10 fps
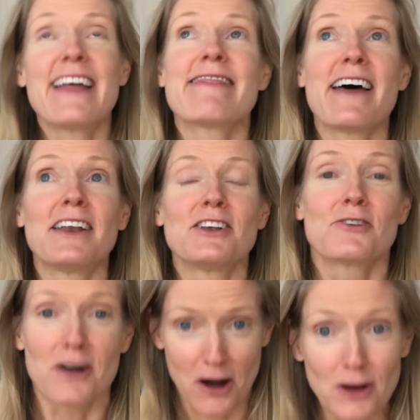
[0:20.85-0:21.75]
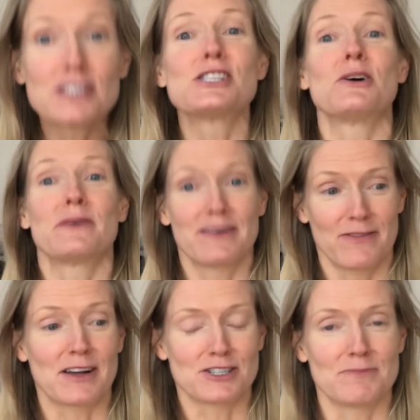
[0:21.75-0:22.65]
then you're also in a
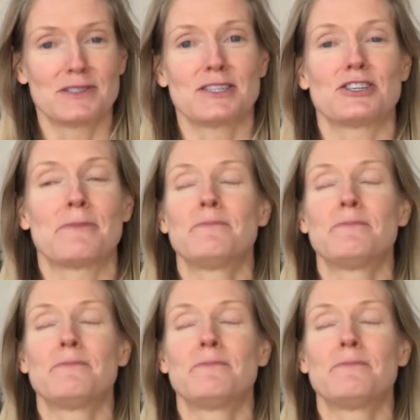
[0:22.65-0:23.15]
flexion position.